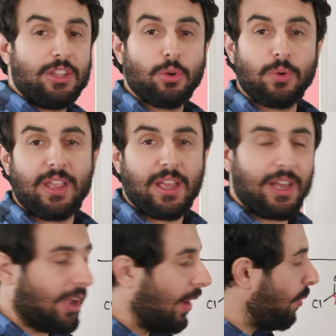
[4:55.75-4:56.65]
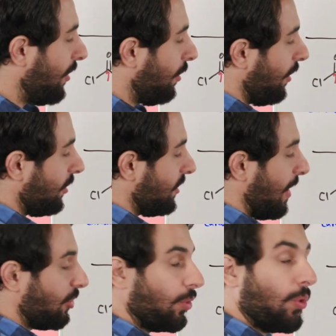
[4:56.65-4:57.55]
urea, uh, whether they're
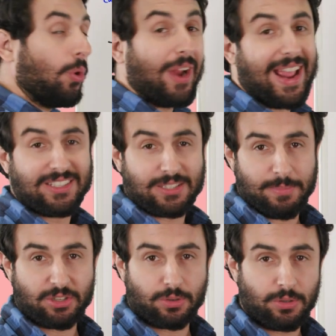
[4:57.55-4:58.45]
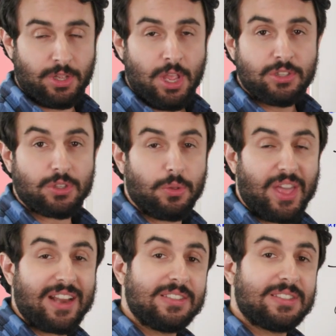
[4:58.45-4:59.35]
symmetrical or asymmetrical. So
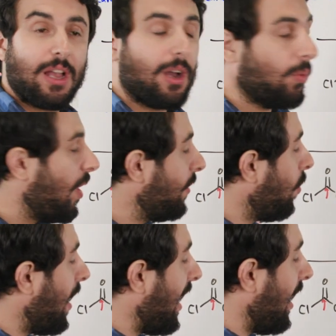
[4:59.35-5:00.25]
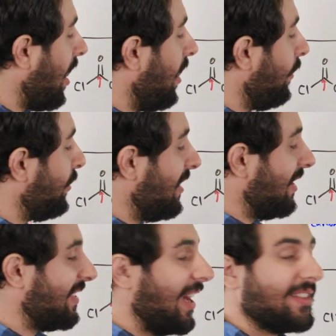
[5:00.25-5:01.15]
that is uh, one way of
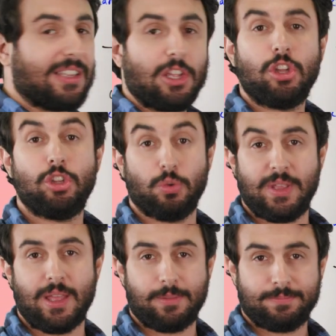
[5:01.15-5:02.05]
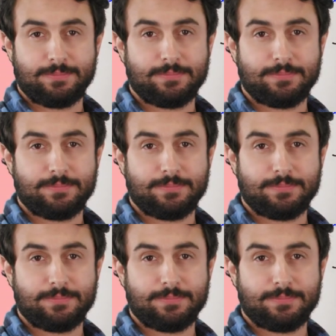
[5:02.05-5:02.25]
synthesizing urea.